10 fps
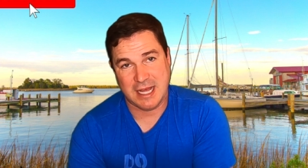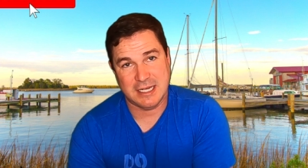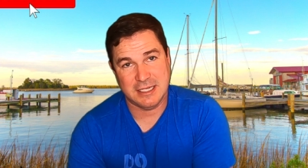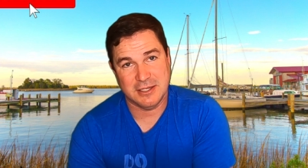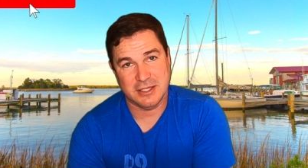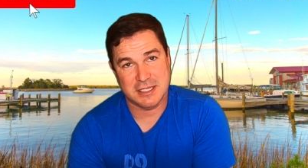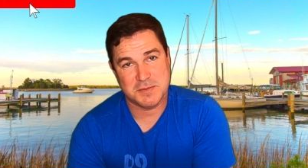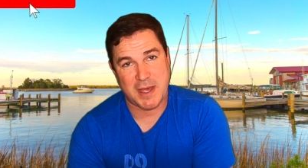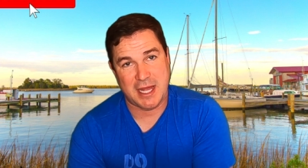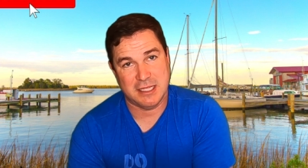not nearly
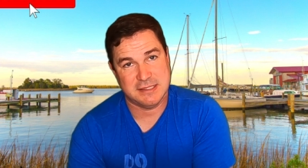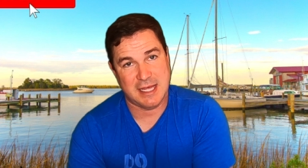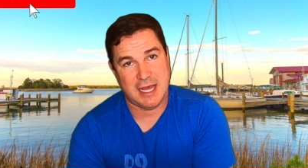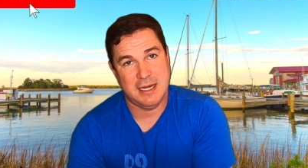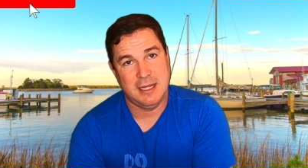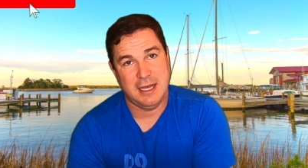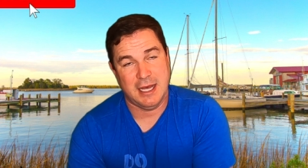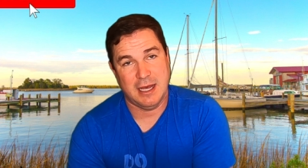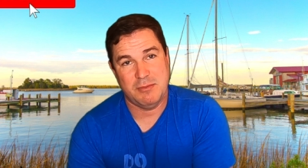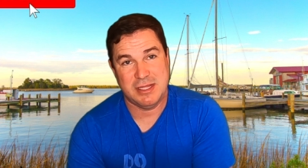as bad as that.
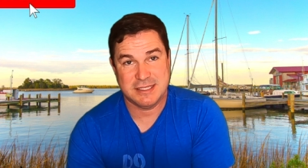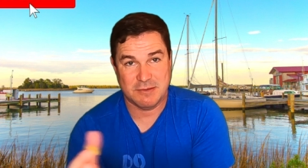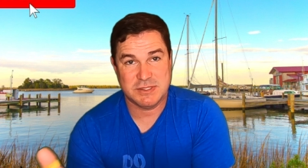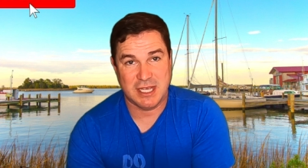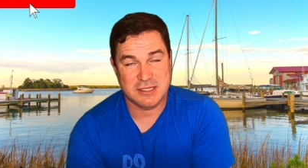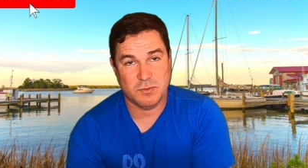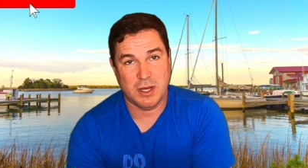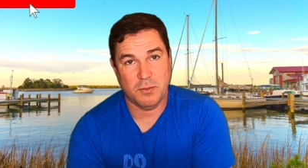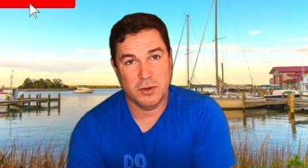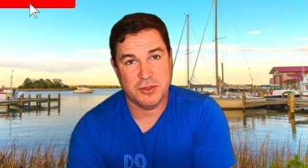And some say it's
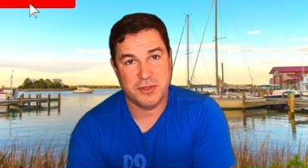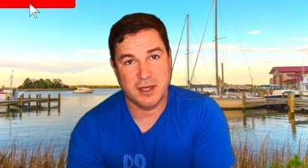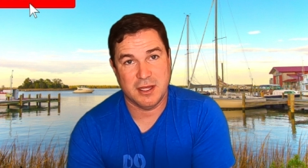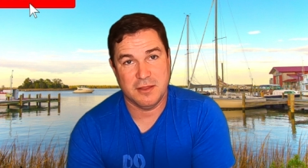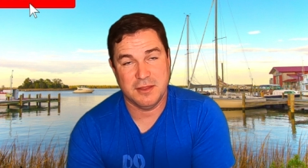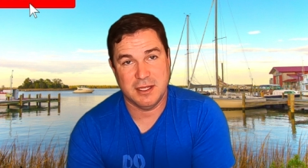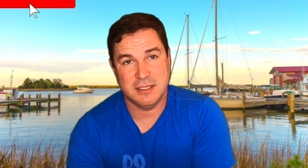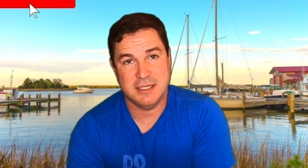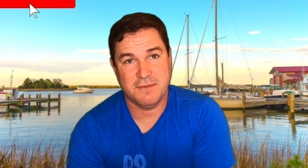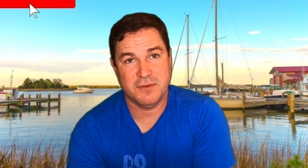well worth
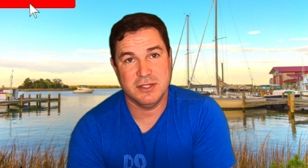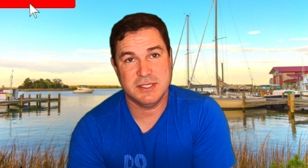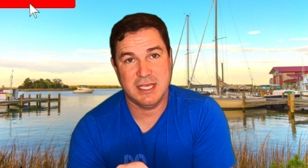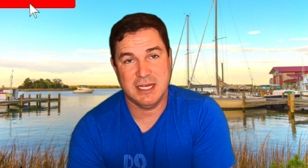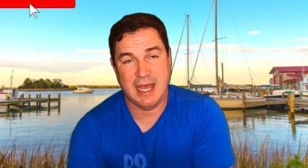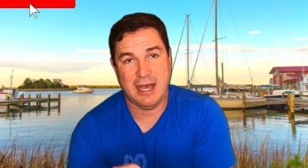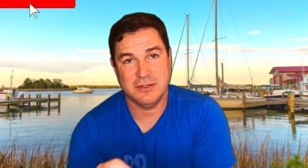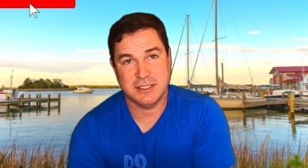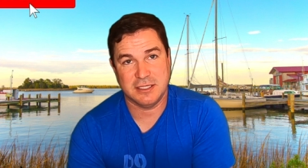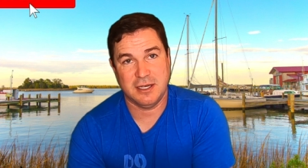the difference in
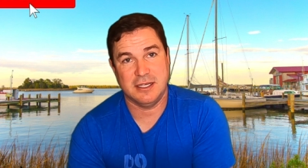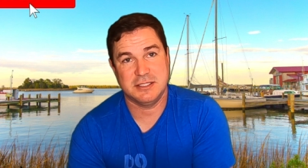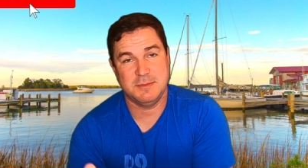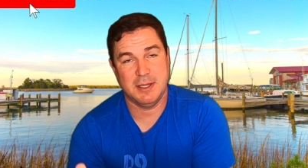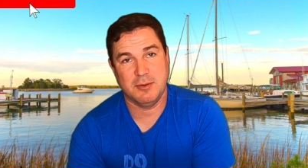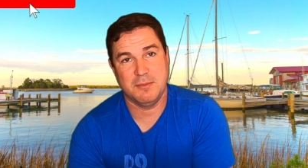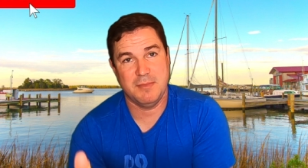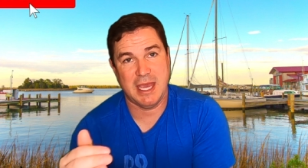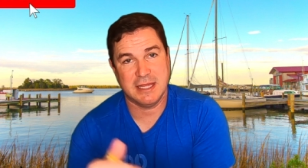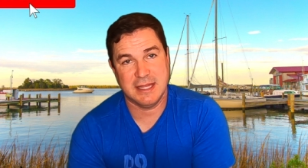housing costs to be able to
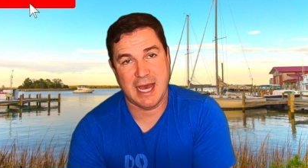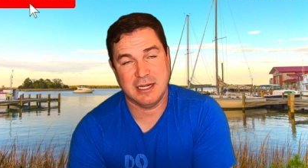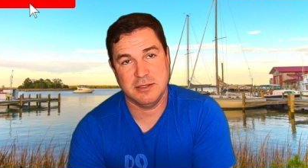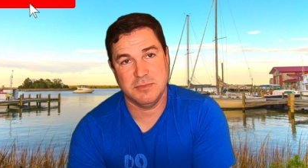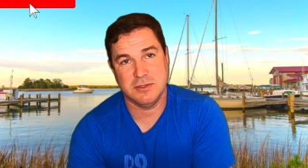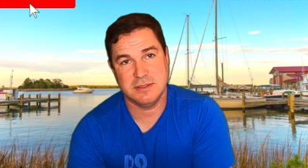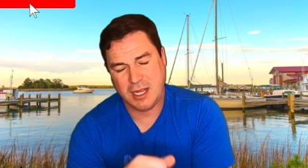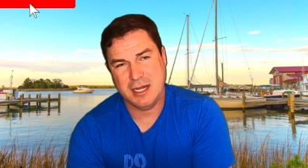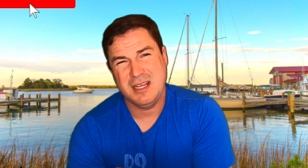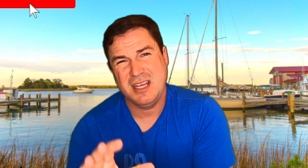make that commute.
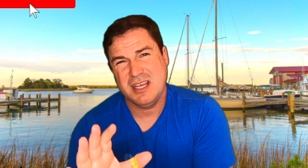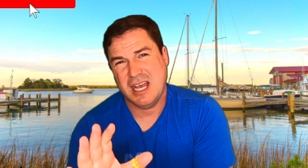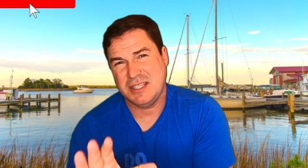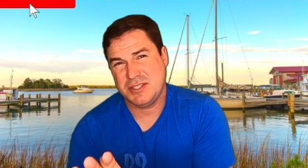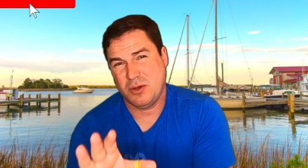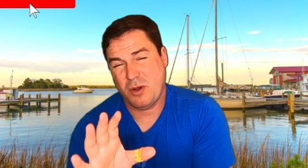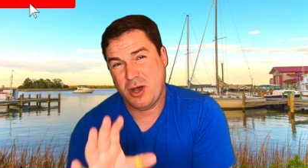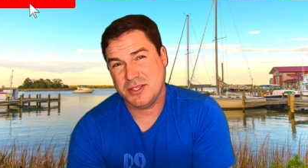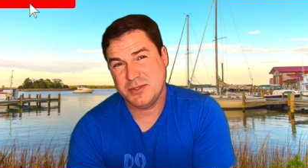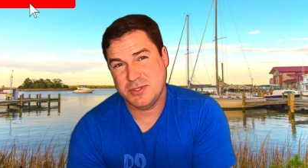All right, and so
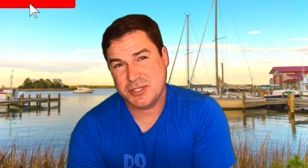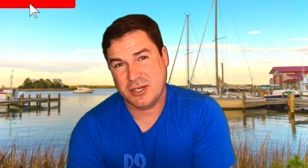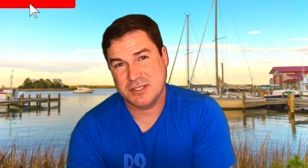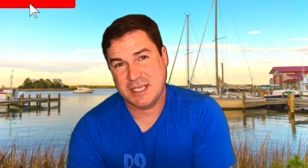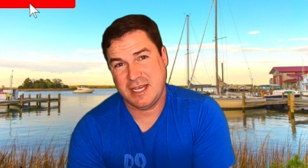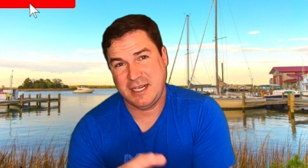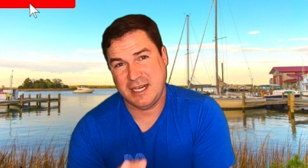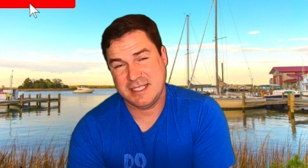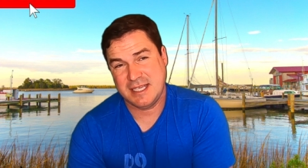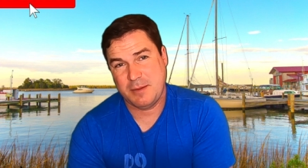also in Charles County,
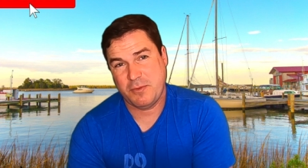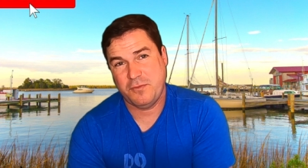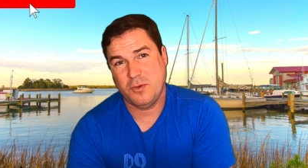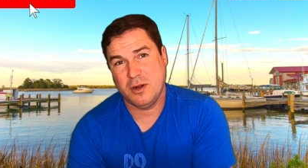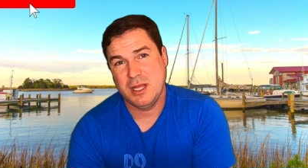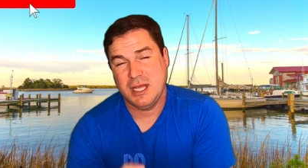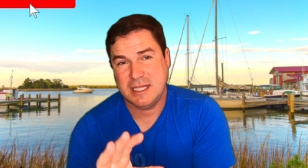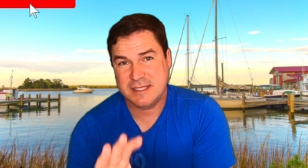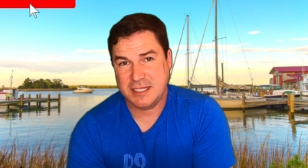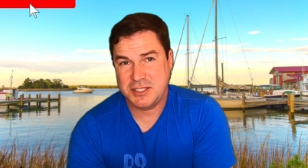and I said it before,
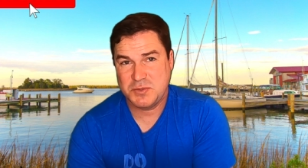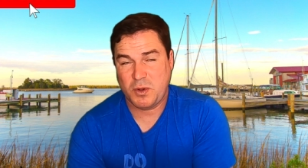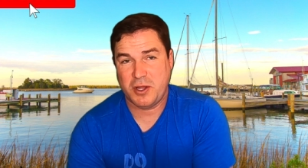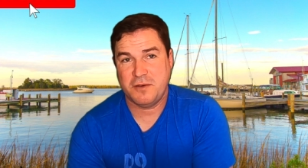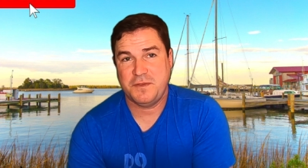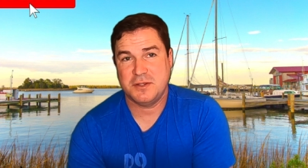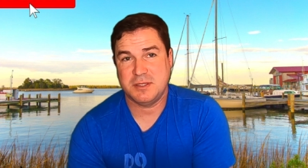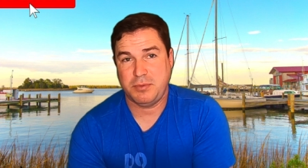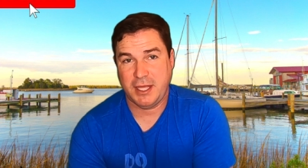it's not just Waldorf, there's La